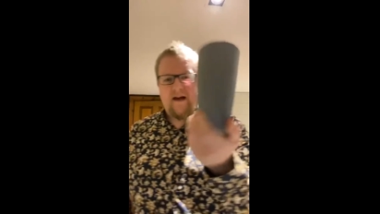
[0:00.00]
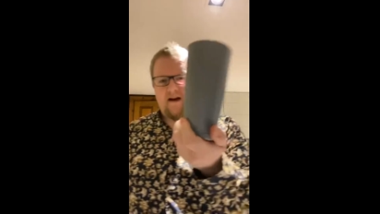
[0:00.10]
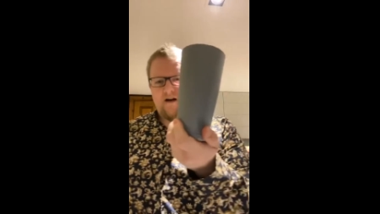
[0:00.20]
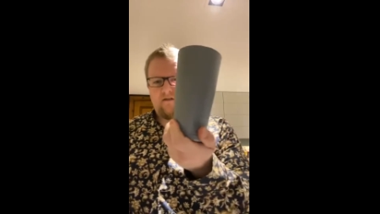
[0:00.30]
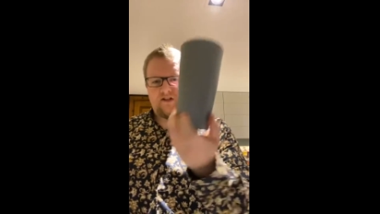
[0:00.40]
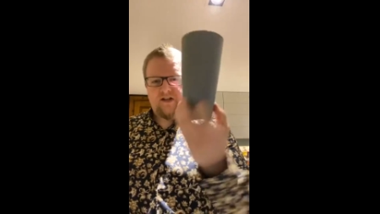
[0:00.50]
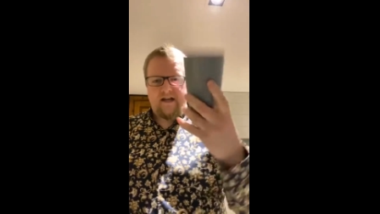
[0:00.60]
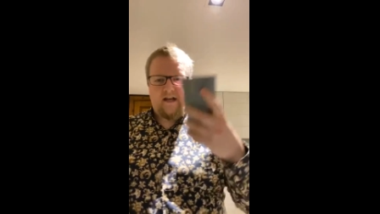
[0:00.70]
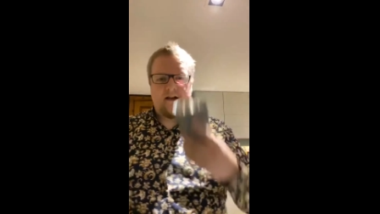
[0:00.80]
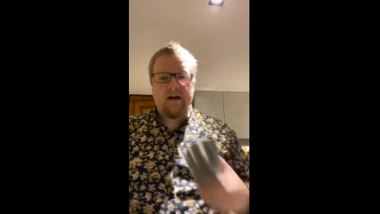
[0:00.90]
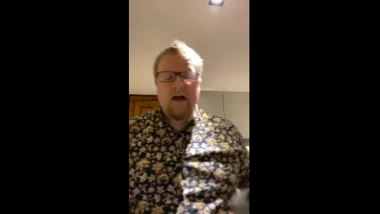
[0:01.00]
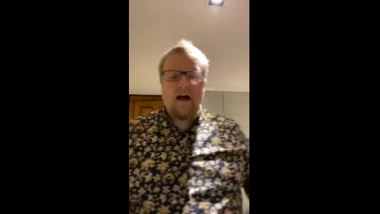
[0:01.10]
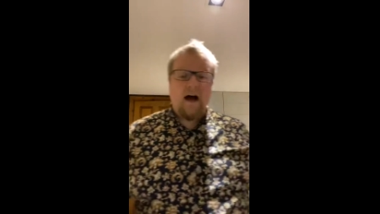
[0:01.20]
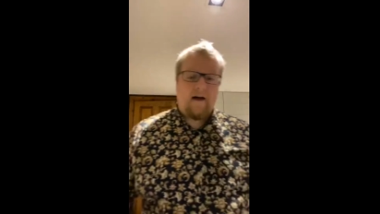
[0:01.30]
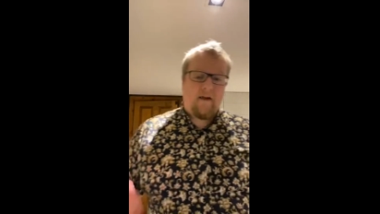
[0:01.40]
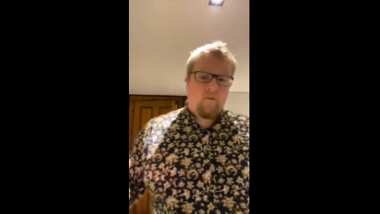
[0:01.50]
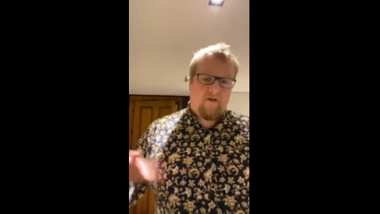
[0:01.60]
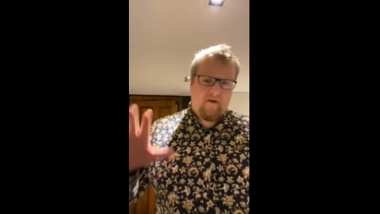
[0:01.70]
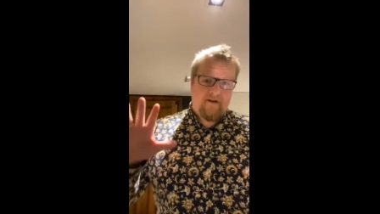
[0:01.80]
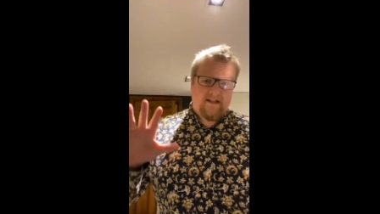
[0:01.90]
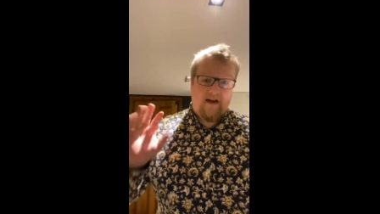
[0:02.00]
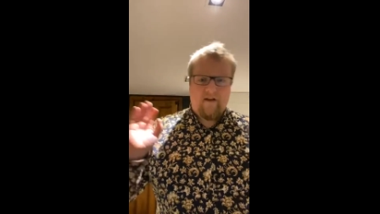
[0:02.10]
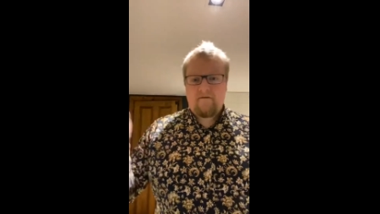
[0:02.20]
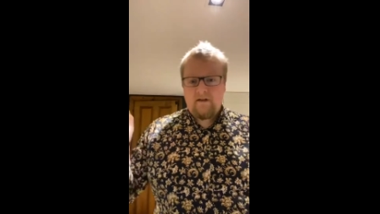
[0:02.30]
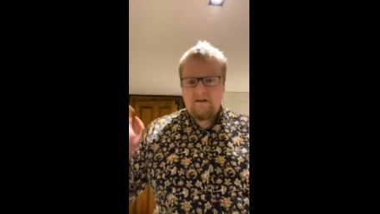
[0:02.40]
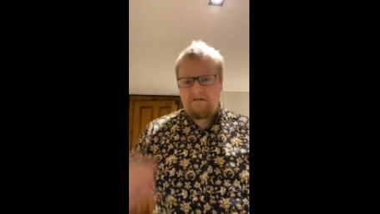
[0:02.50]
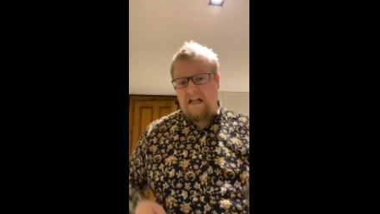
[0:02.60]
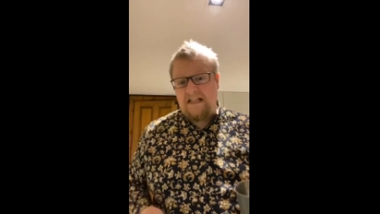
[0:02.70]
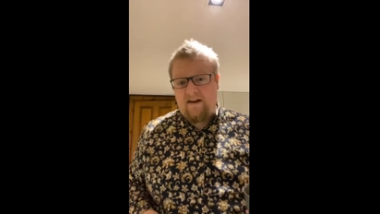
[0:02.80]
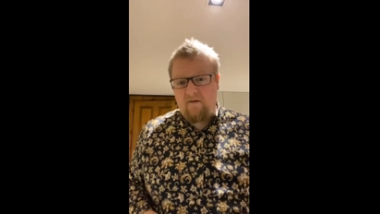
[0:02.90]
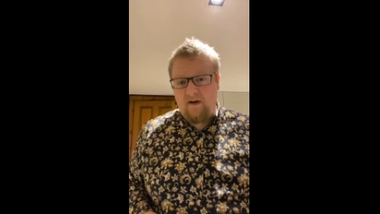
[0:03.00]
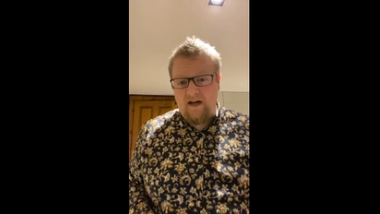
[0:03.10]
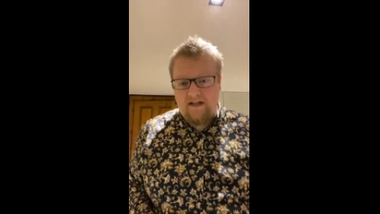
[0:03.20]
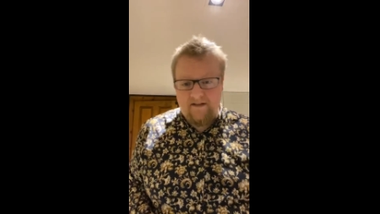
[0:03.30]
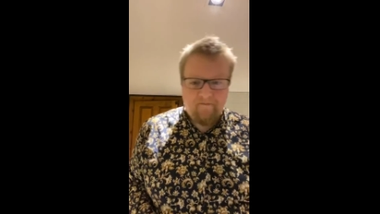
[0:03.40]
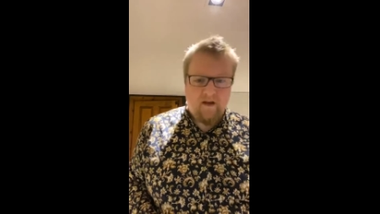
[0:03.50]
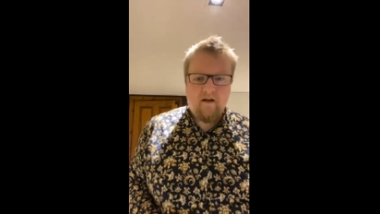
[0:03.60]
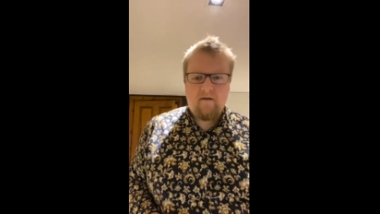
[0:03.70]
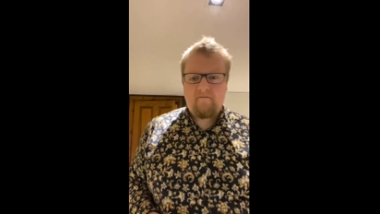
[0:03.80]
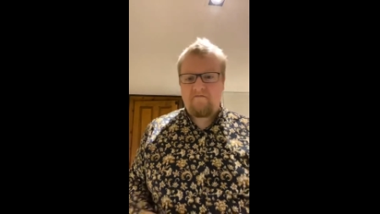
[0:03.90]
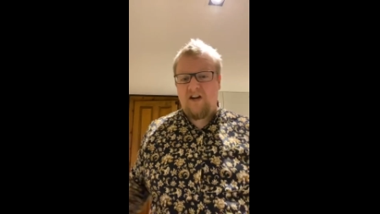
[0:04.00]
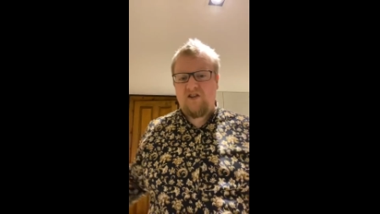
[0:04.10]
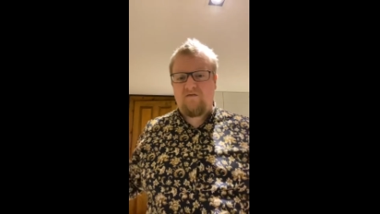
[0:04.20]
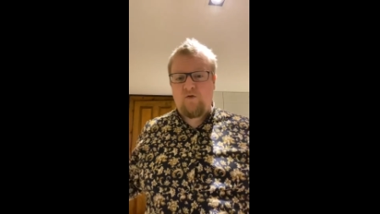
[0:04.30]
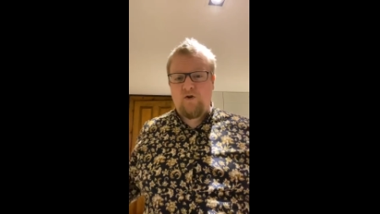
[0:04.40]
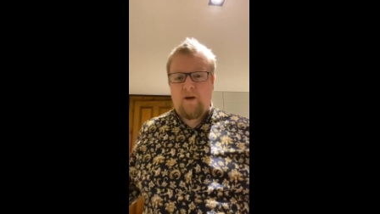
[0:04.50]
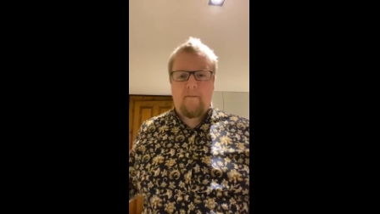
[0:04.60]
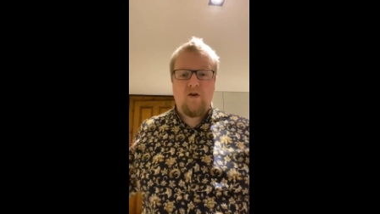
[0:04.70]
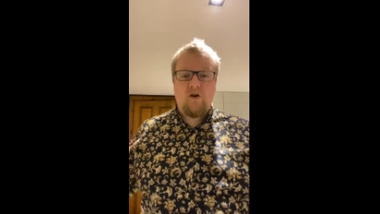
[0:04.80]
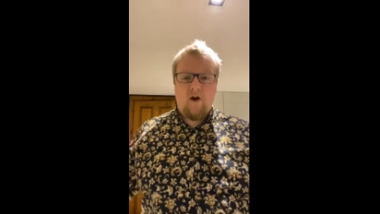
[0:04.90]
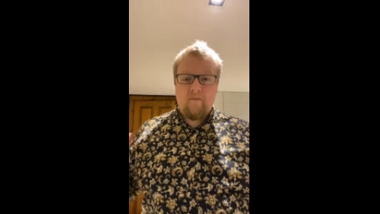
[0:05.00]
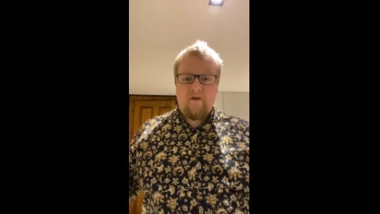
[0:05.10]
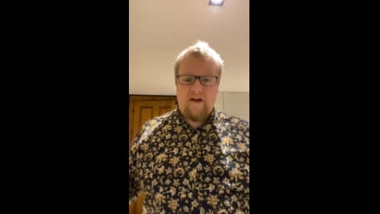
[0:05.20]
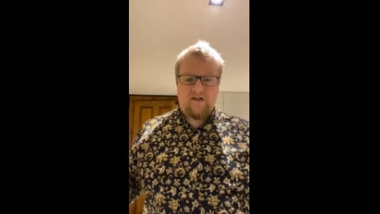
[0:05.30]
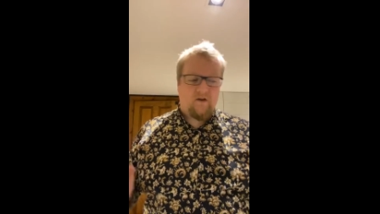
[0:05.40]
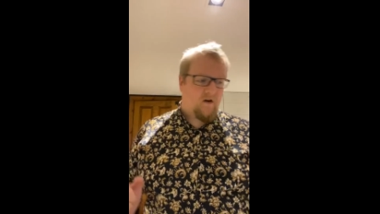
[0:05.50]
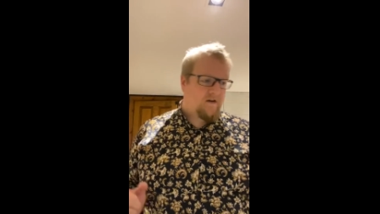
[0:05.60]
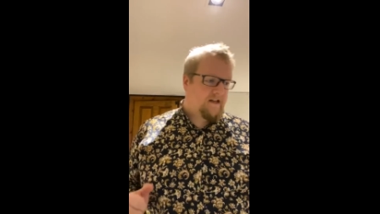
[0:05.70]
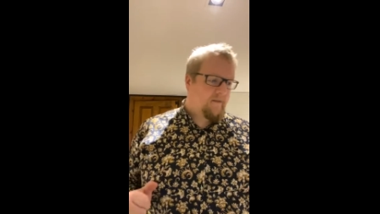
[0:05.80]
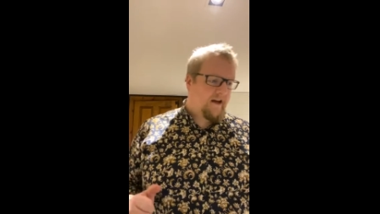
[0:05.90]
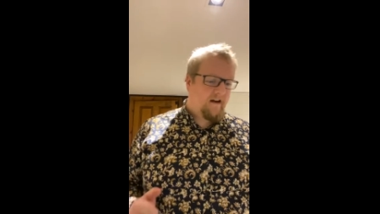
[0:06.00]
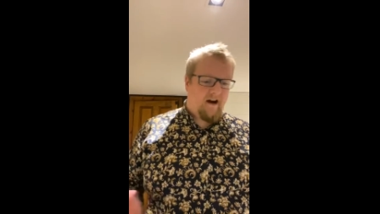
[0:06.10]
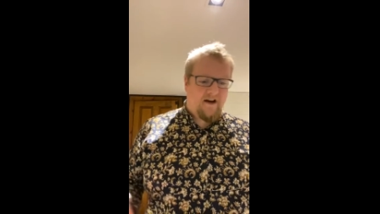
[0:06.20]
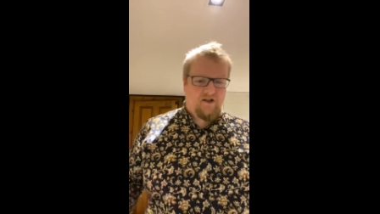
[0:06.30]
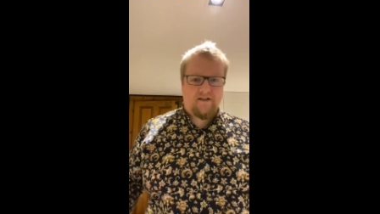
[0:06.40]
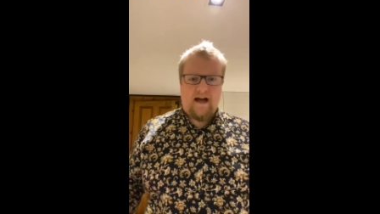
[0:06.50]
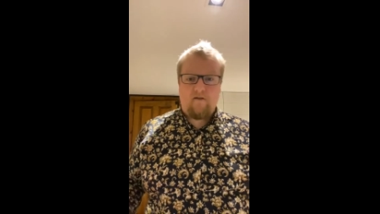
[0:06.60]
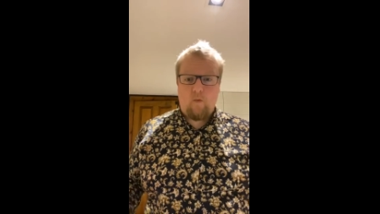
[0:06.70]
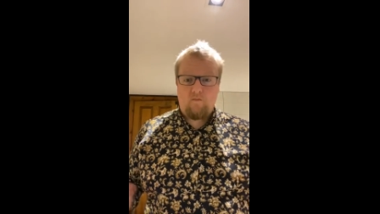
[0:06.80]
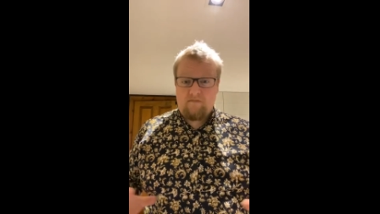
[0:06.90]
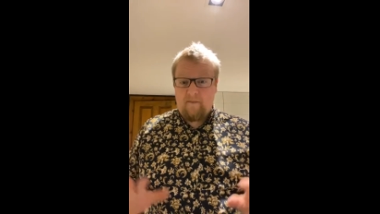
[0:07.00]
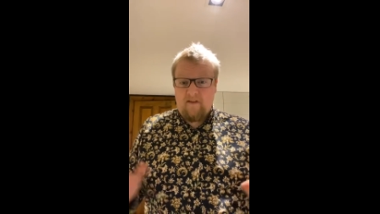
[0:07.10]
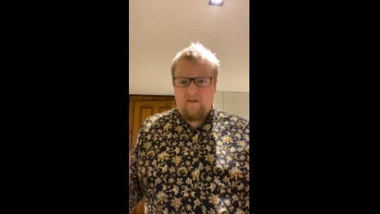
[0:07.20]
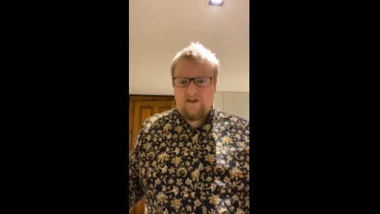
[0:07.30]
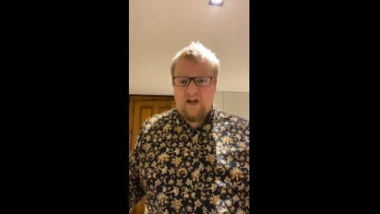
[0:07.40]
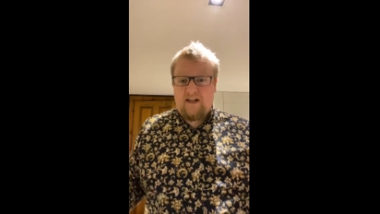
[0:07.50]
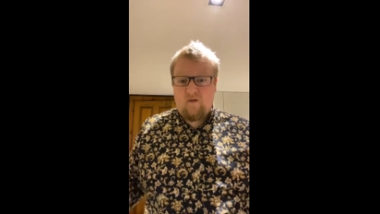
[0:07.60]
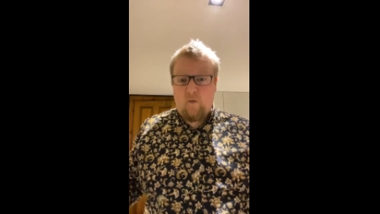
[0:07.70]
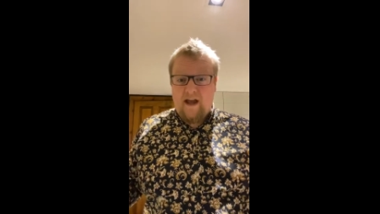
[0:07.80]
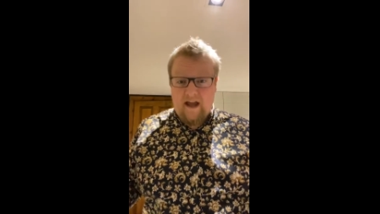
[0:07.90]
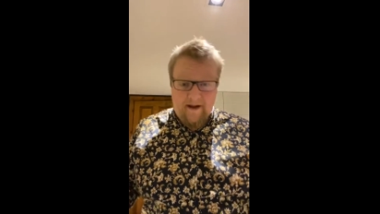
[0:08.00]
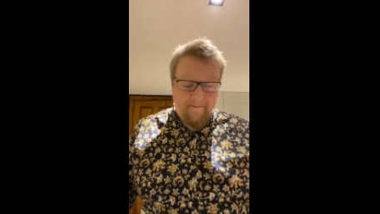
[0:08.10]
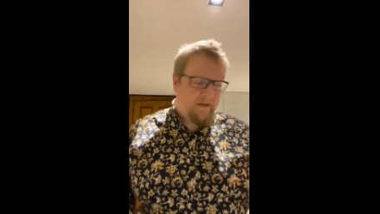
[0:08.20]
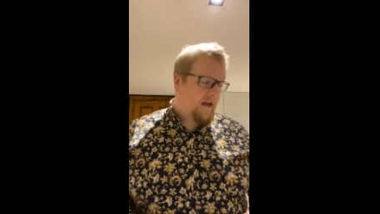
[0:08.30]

half of our shaker, and then we'll throw it together and see how it works. I should warn you, I'm not a professional cocktail maker. I just have a bit of a chance of winging it.